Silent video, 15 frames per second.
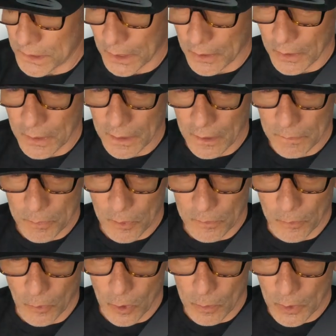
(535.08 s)
he's a good enough
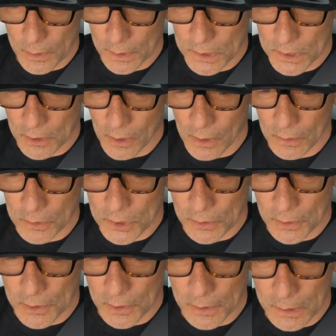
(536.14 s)
performer. The songs
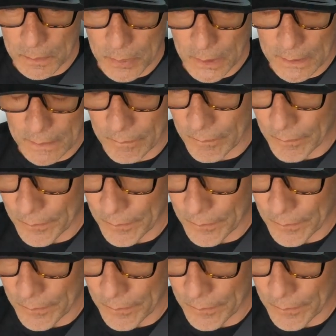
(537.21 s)
are good, but